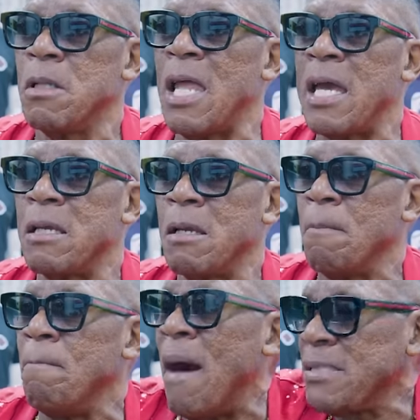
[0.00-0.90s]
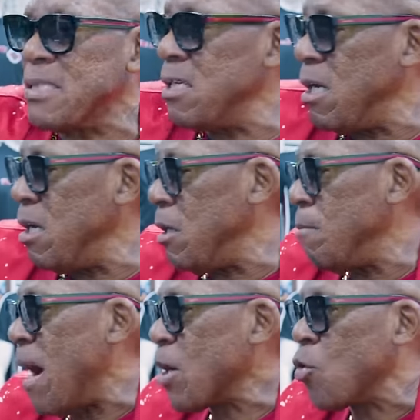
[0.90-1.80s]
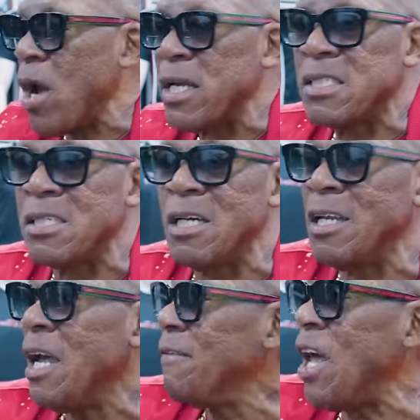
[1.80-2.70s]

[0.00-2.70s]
like, my son, my grandson,